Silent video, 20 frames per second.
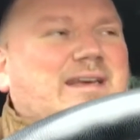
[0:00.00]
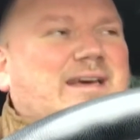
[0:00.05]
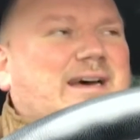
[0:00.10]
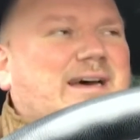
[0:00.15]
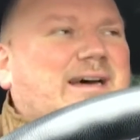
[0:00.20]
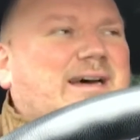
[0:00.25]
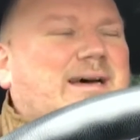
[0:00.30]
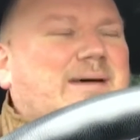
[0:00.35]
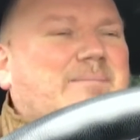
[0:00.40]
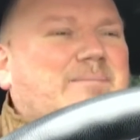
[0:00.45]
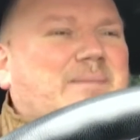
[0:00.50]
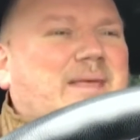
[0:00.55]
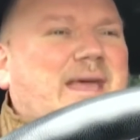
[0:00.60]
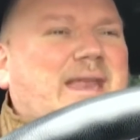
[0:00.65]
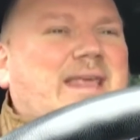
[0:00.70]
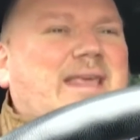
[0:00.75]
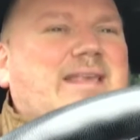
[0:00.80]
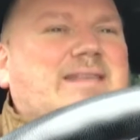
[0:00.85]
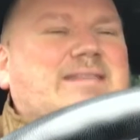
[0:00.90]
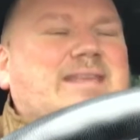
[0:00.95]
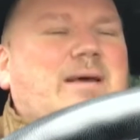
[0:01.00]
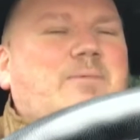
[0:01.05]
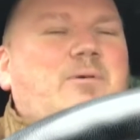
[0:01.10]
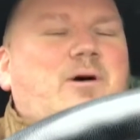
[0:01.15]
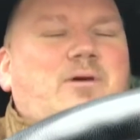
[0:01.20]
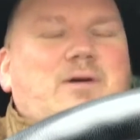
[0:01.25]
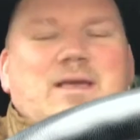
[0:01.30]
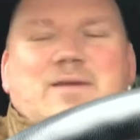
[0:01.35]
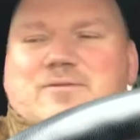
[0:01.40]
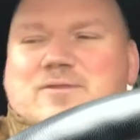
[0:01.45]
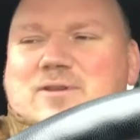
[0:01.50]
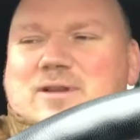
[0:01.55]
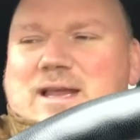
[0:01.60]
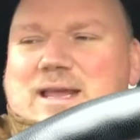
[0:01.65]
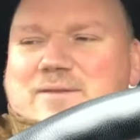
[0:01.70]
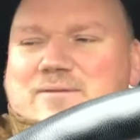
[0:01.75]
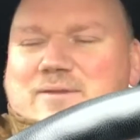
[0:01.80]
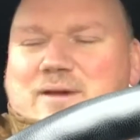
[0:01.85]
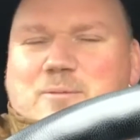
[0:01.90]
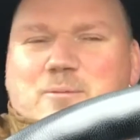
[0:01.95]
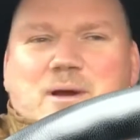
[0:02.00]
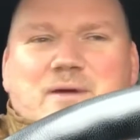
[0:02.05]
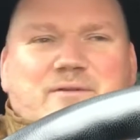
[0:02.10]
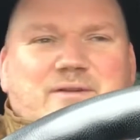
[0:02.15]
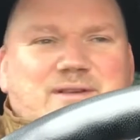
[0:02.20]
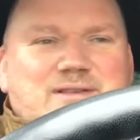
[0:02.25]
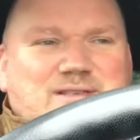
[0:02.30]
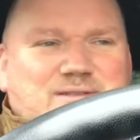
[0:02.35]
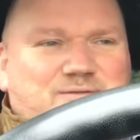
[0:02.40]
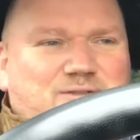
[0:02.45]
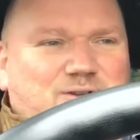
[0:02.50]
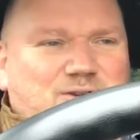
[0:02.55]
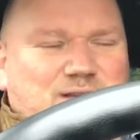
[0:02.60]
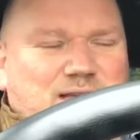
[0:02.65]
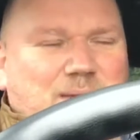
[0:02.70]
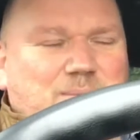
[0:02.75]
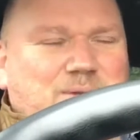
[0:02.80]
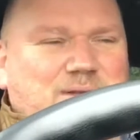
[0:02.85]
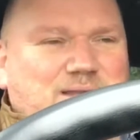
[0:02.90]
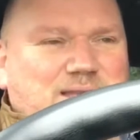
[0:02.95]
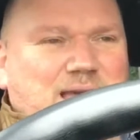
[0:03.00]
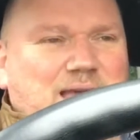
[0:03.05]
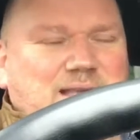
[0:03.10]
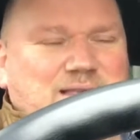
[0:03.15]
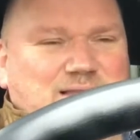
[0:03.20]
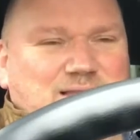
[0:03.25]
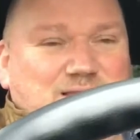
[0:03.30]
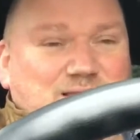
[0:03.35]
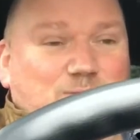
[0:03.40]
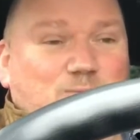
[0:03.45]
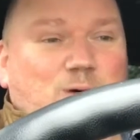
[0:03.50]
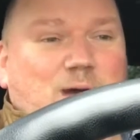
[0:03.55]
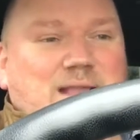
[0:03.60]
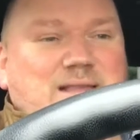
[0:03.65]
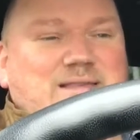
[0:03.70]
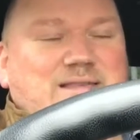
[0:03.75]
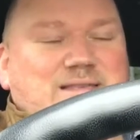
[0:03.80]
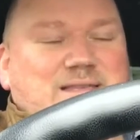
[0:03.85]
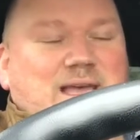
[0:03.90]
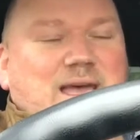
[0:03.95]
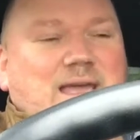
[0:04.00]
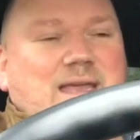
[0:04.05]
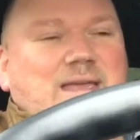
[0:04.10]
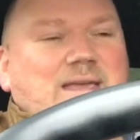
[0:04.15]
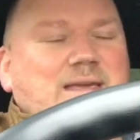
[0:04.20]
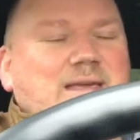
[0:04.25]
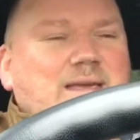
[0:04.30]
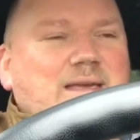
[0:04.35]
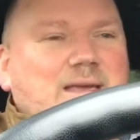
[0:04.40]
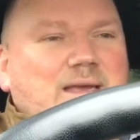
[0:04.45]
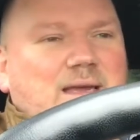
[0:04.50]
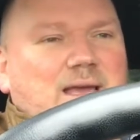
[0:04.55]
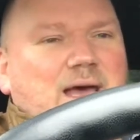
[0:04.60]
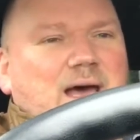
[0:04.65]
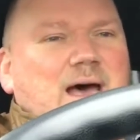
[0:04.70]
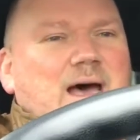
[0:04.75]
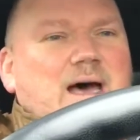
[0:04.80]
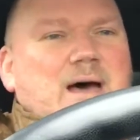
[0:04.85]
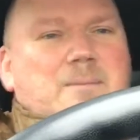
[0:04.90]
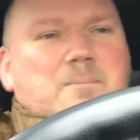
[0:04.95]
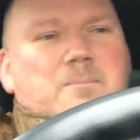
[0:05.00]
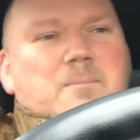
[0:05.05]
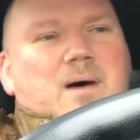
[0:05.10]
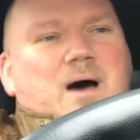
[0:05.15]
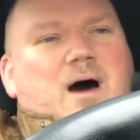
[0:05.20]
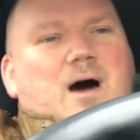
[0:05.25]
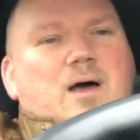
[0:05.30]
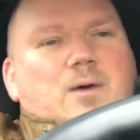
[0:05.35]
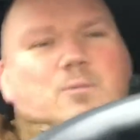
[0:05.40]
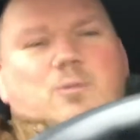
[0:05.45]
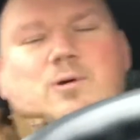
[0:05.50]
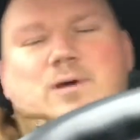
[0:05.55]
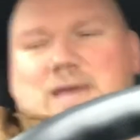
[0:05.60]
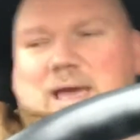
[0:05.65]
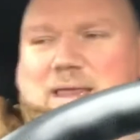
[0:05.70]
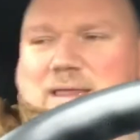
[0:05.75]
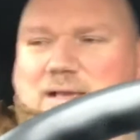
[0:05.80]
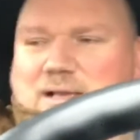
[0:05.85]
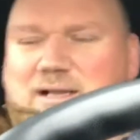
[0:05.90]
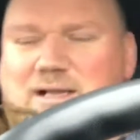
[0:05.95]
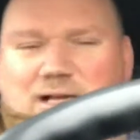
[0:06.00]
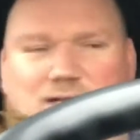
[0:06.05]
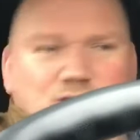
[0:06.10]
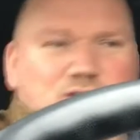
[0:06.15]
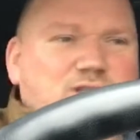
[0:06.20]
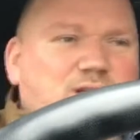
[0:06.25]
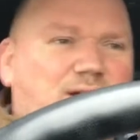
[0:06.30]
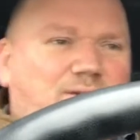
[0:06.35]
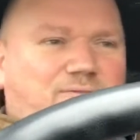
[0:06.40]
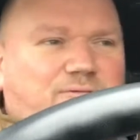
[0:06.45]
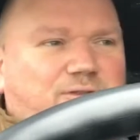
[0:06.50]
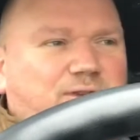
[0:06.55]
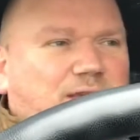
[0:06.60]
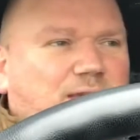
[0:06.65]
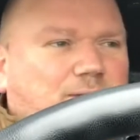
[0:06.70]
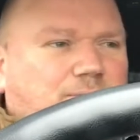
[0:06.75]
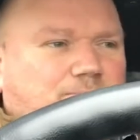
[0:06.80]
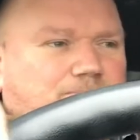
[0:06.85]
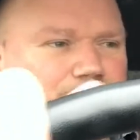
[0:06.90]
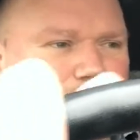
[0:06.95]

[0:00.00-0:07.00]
And he said, well, if you leave it with us for a couple of days until Wednesday, I will get the clutch done for you,